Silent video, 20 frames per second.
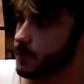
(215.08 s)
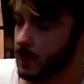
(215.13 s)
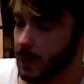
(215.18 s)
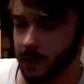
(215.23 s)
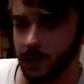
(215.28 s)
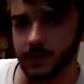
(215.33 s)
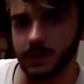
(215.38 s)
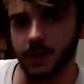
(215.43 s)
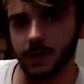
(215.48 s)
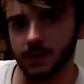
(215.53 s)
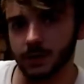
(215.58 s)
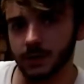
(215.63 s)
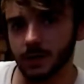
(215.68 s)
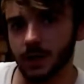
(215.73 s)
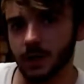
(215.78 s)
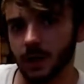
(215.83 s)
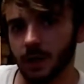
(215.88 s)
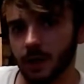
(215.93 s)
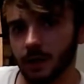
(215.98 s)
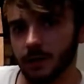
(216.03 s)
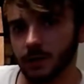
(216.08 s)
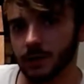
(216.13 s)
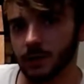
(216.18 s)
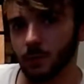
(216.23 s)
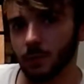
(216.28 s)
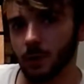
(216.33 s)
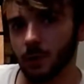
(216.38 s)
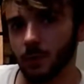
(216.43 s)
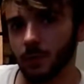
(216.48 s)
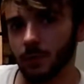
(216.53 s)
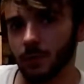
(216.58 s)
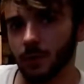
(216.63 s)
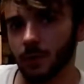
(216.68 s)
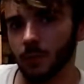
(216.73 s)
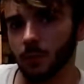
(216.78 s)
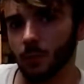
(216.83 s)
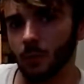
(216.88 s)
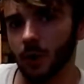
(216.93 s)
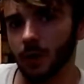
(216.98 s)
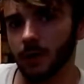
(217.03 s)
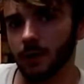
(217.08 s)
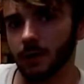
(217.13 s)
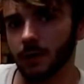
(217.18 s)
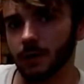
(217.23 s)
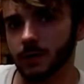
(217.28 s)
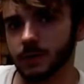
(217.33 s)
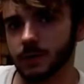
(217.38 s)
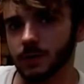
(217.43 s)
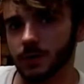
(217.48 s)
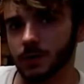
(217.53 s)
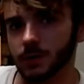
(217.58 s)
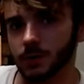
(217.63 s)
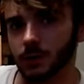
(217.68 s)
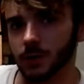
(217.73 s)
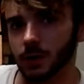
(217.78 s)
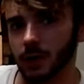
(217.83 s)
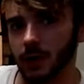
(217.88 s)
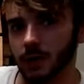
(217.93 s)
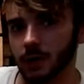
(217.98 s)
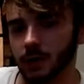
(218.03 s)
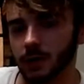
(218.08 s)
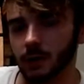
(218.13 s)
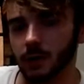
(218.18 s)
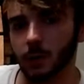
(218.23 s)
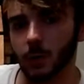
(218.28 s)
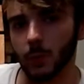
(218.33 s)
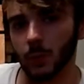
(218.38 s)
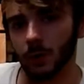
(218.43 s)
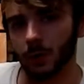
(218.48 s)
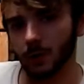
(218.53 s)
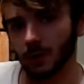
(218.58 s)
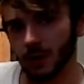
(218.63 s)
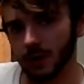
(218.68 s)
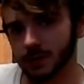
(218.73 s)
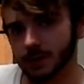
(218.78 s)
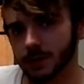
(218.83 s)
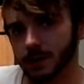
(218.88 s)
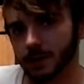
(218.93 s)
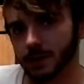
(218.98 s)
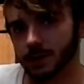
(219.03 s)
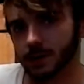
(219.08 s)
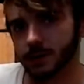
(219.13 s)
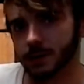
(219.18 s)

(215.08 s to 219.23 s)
Yeah, there's actually there's a worm farm right here in Central. You can look him up on Craigslist.